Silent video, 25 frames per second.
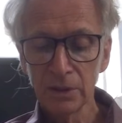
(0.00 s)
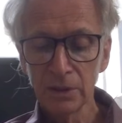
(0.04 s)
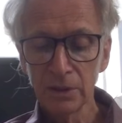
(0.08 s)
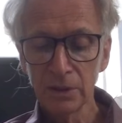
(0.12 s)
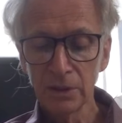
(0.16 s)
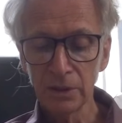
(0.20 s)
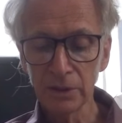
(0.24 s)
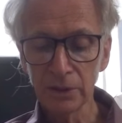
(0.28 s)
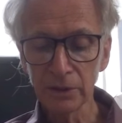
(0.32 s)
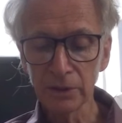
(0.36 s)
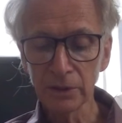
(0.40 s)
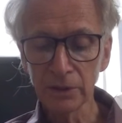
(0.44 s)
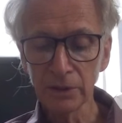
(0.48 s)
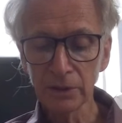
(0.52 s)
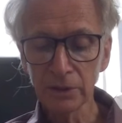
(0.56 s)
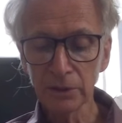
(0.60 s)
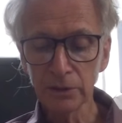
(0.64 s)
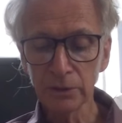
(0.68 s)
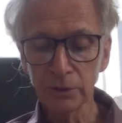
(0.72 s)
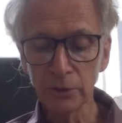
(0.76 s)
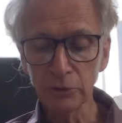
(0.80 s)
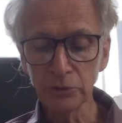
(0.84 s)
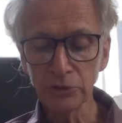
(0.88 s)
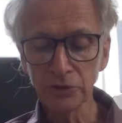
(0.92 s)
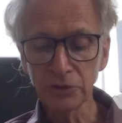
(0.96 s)
Here,
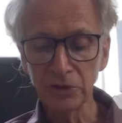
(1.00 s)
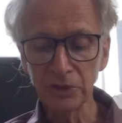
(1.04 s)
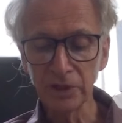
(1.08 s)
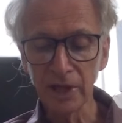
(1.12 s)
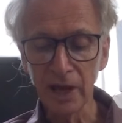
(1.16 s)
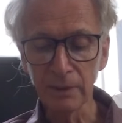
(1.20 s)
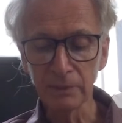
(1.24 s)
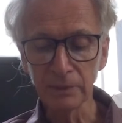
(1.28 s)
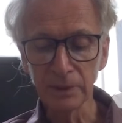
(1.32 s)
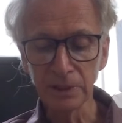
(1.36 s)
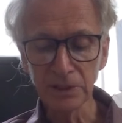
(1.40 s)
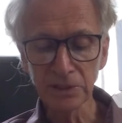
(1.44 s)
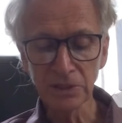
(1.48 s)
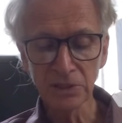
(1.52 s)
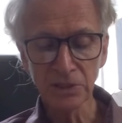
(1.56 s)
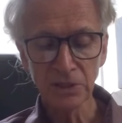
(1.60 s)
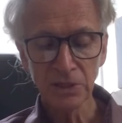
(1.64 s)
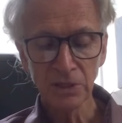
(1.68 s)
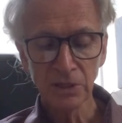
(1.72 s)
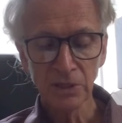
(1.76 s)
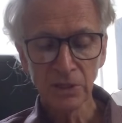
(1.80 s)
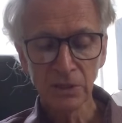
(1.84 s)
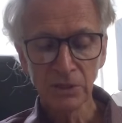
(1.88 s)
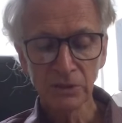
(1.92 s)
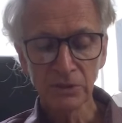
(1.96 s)
close to
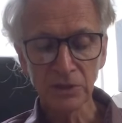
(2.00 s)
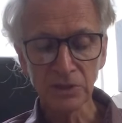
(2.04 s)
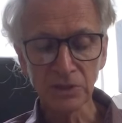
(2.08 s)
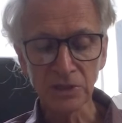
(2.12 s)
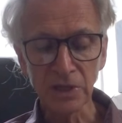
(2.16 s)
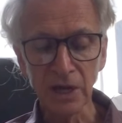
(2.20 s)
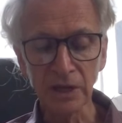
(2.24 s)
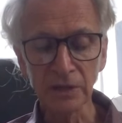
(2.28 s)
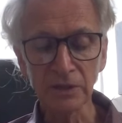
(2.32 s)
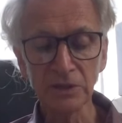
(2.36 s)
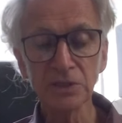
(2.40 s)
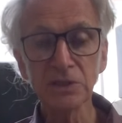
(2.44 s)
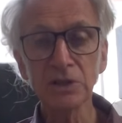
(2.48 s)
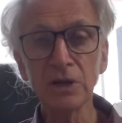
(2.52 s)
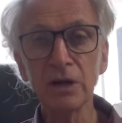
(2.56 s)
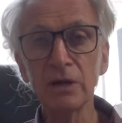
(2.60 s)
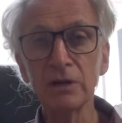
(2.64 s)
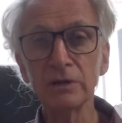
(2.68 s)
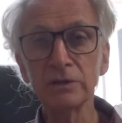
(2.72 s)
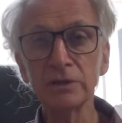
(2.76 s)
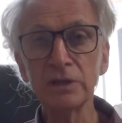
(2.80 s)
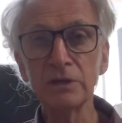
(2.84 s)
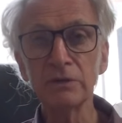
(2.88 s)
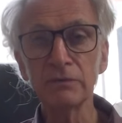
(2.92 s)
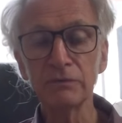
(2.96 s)
Nablus, the Zionist
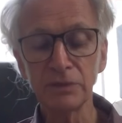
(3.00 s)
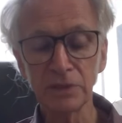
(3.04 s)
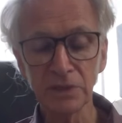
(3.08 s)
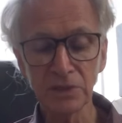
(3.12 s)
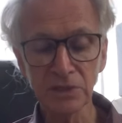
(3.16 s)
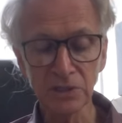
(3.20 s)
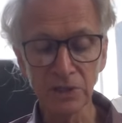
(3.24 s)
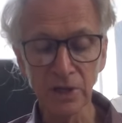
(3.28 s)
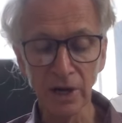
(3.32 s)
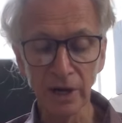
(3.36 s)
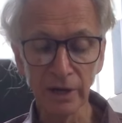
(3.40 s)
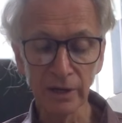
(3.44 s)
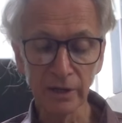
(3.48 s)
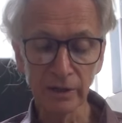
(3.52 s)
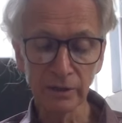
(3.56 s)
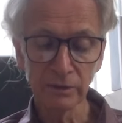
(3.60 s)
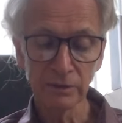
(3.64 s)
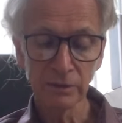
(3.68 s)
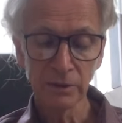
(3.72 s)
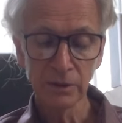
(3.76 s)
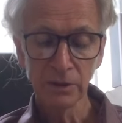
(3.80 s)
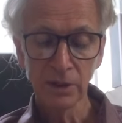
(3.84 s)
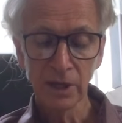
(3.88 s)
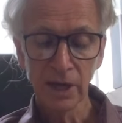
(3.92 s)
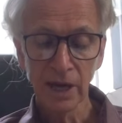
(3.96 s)
colony of Yitzhar
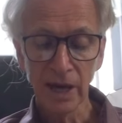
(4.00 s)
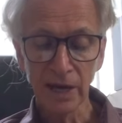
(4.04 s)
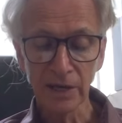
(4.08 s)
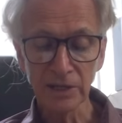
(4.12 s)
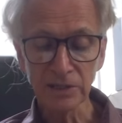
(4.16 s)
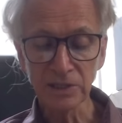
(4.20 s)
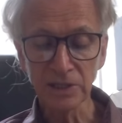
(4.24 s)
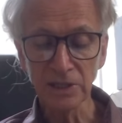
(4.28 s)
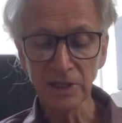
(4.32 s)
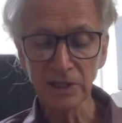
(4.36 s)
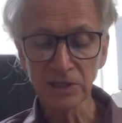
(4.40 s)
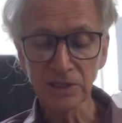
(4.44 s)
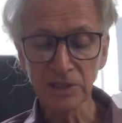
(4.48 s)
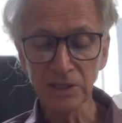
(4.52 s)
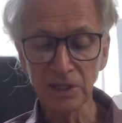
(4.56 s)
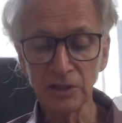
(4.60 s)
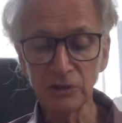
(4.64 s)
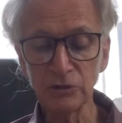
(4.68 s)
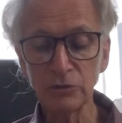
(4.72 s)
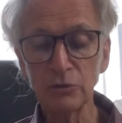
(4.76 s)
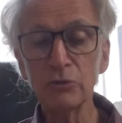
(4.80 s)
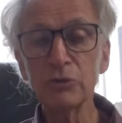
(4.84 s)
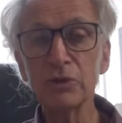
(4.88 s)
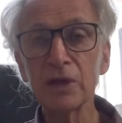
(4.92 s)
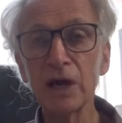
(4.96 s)
has less
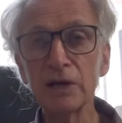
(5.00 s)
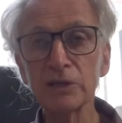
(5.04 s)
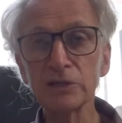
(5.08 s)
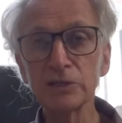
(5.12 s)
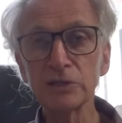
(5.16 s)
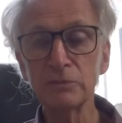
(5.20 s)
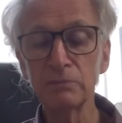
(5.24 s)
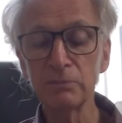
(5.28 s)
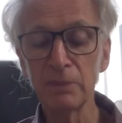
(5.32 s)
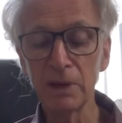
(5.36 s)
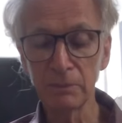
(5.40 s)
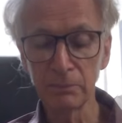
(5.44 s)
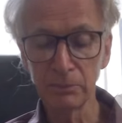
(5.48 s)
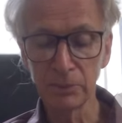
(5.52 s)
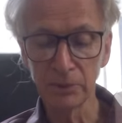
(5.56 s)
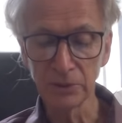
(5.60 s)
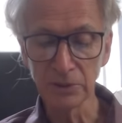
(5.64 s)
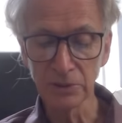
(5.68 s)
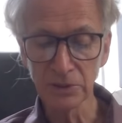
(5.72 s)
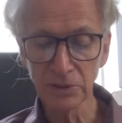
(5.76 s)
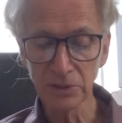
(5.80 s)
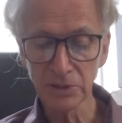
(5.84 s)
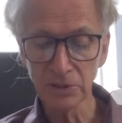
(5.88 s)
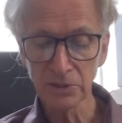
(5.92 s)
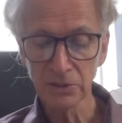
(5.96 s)
than two thousand
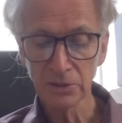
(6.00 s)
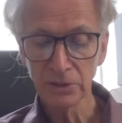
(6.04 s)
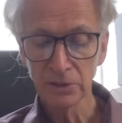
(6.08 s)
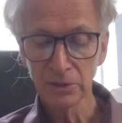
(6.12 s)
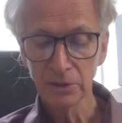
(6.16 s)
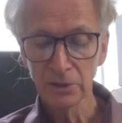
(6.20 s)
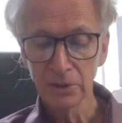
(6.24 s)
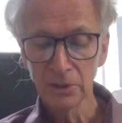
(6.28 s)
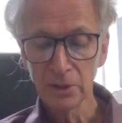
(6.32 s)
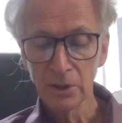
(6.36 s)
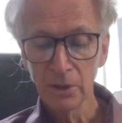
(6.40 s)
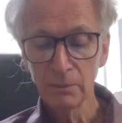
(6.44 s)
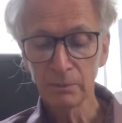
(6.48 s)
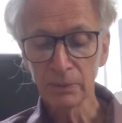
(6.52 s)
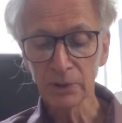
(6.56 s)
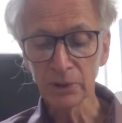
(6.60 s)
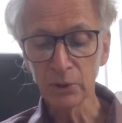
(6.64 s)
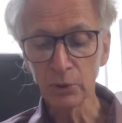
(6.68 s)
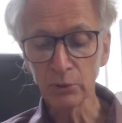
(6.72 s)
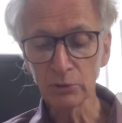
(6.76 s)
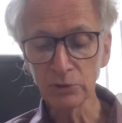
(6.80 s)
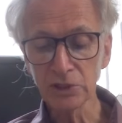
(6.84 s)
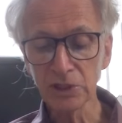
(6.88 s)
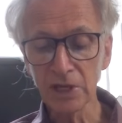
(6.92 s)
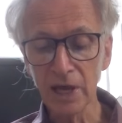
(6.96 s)
members, but
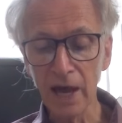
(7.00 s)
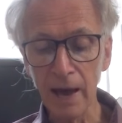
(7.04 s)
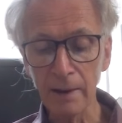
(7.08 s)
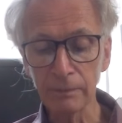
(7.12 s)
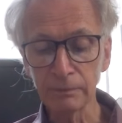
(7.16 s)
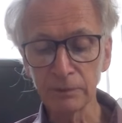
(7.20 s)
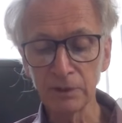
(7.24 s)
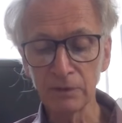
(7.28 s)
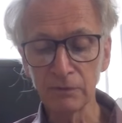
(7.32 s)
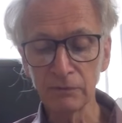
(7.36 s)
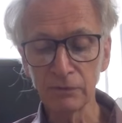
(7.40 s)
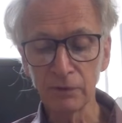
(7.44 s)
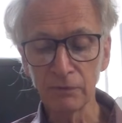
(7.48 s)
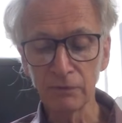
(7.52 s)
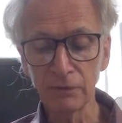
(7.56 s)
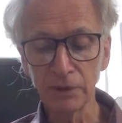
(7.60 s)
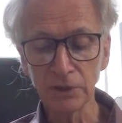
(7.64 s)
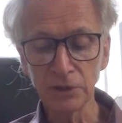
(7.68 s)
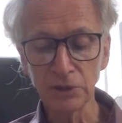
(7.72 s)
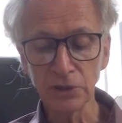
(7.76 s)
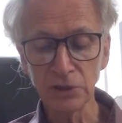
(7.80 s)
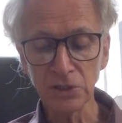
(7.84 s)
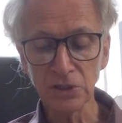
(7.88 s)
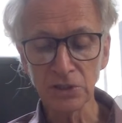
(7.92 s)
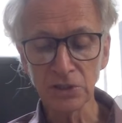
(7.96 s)
holds captive the
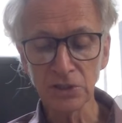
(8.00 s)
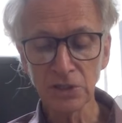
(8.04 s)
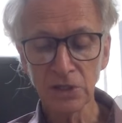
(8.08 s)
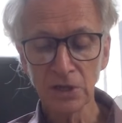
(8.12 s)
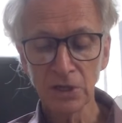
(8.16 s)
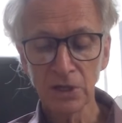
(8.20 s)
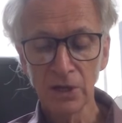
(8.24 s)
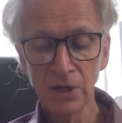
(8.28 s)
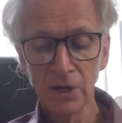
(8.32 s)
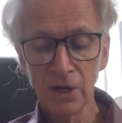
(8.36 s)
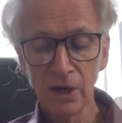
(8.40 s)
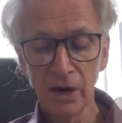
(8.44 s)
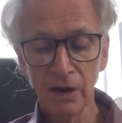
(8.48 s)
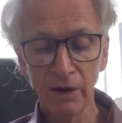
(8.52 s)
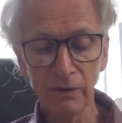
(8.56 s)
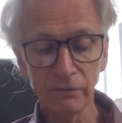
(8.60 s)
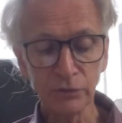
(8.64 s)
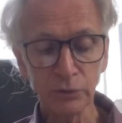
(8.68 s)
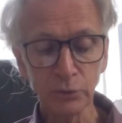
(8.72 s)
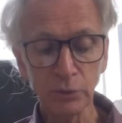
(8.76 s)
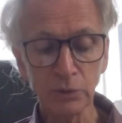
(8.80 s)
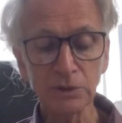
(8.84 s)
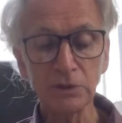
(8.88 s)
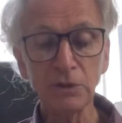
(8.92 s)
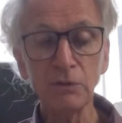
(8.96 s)
villages
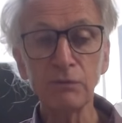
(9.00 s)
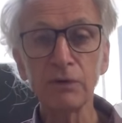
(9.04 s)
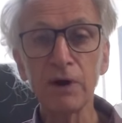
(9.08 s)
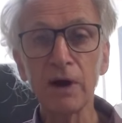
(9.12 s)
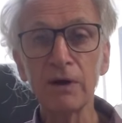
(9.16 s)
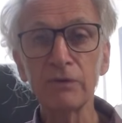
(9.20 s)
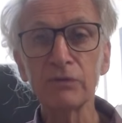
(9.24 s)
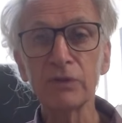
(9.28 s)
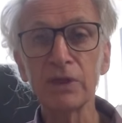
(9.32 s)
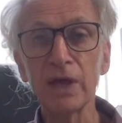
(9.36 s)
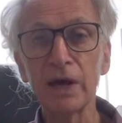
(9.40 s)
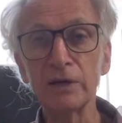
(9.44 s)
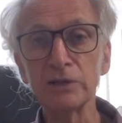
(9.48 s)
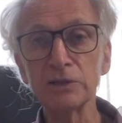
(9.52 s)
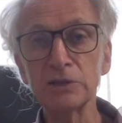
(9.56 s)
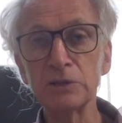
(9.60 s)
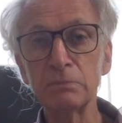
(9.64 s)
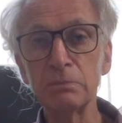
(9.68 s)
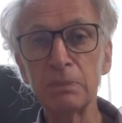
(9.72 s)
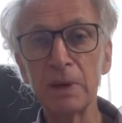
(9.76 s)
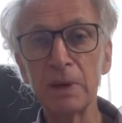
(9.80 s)
of twenty-five thousand